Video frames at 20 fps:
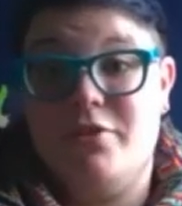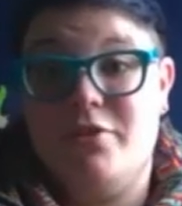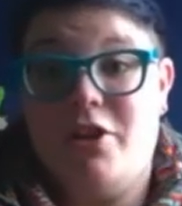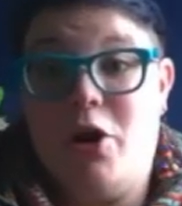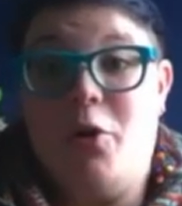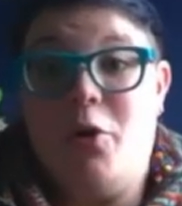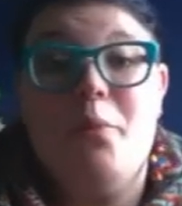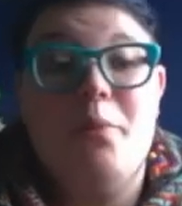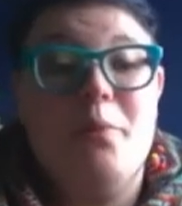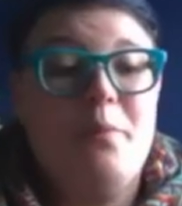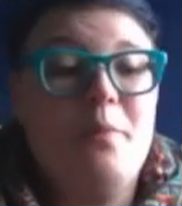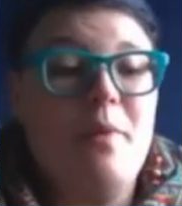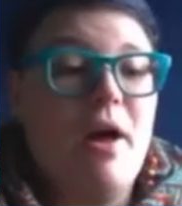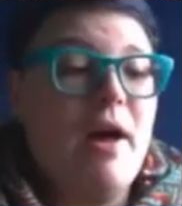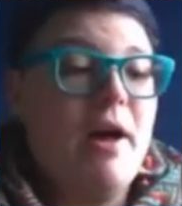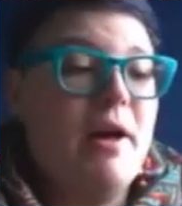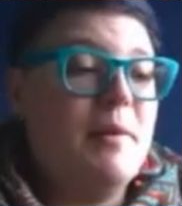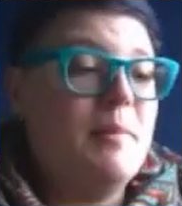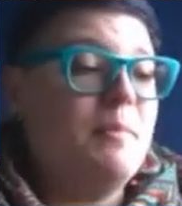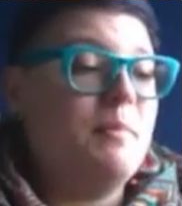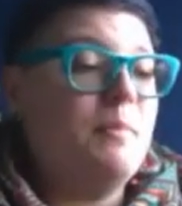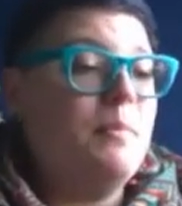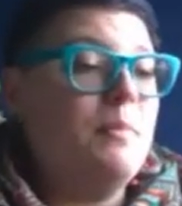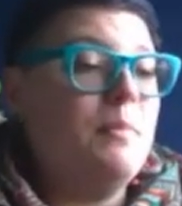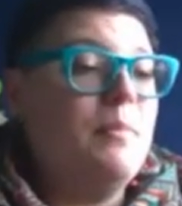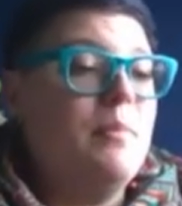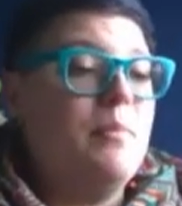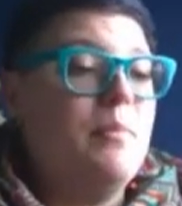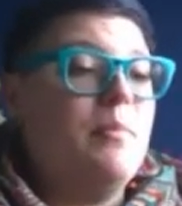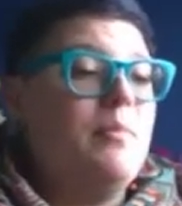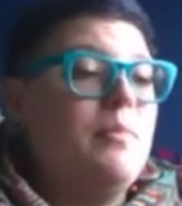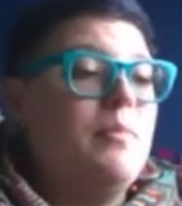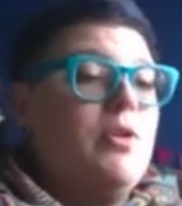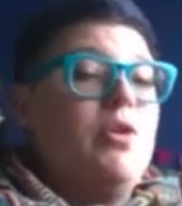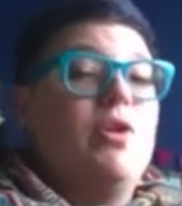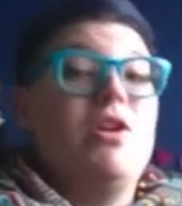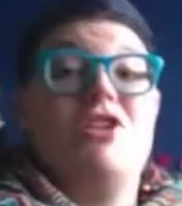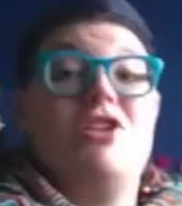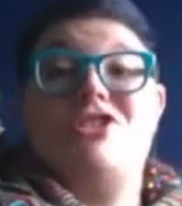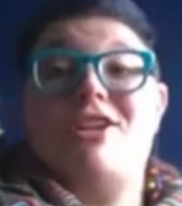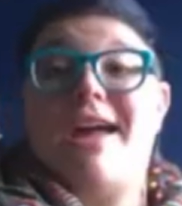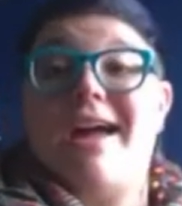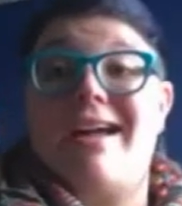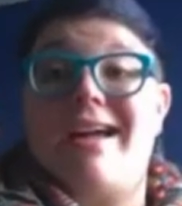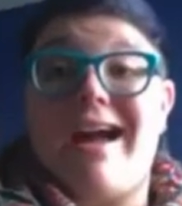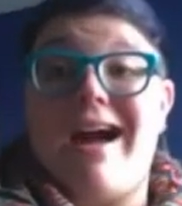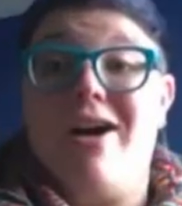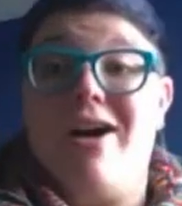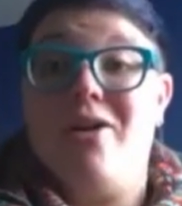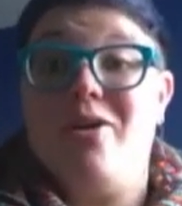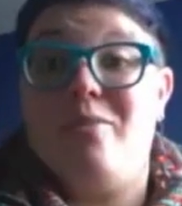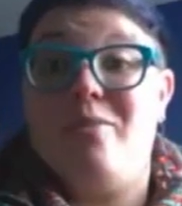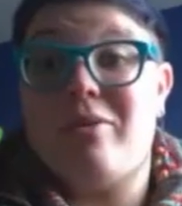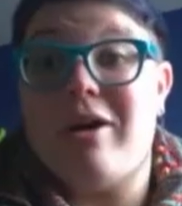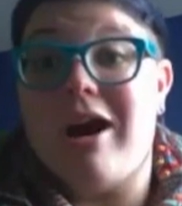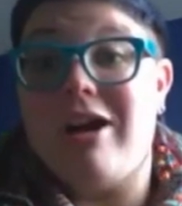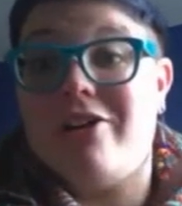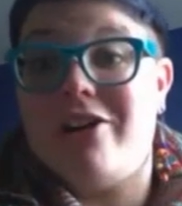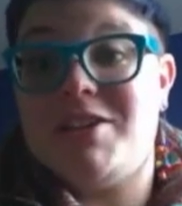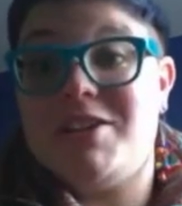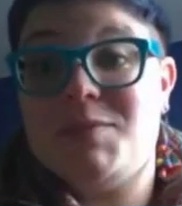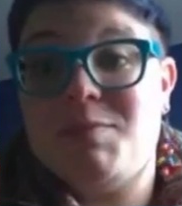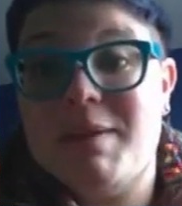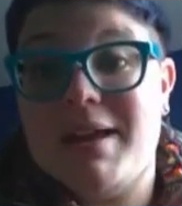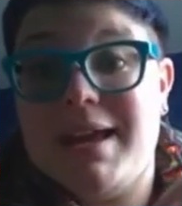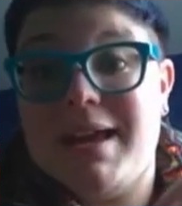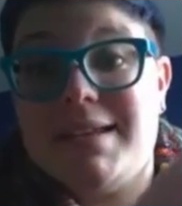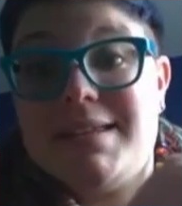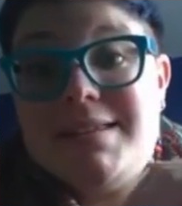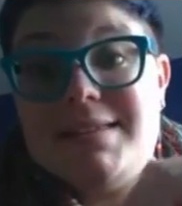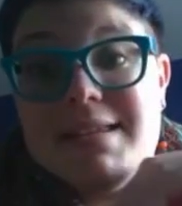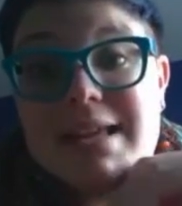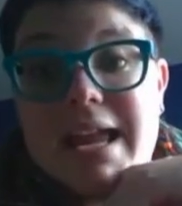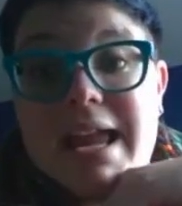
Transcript: So, you can check out progress pics